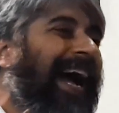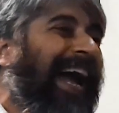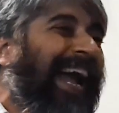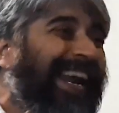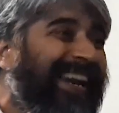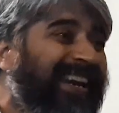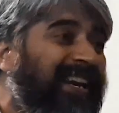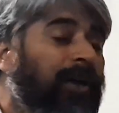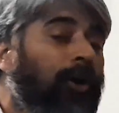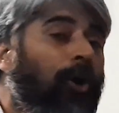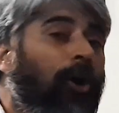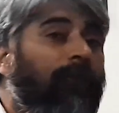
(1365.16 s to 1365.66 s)

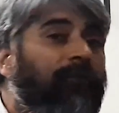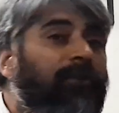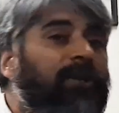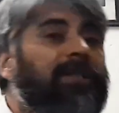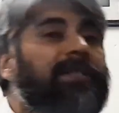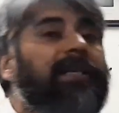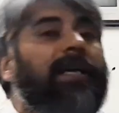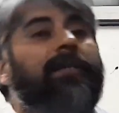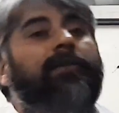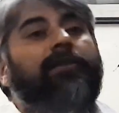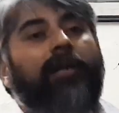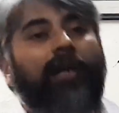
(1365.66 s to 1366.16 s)
idea of a
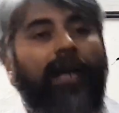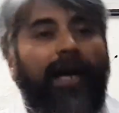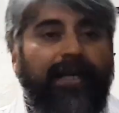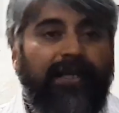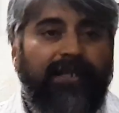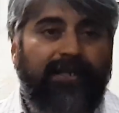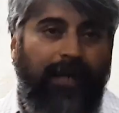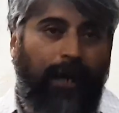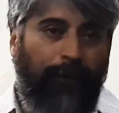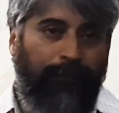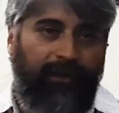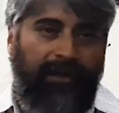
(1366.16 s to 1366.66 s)

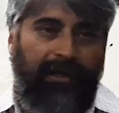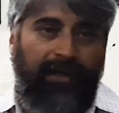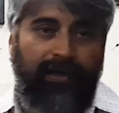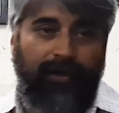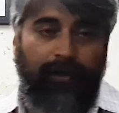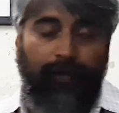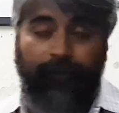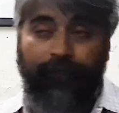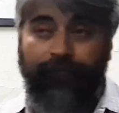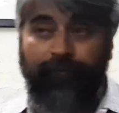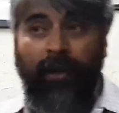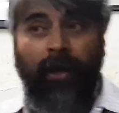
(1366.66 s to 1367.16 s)
centralized
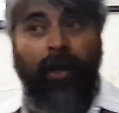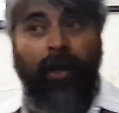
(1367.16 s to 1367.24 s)
capitalism.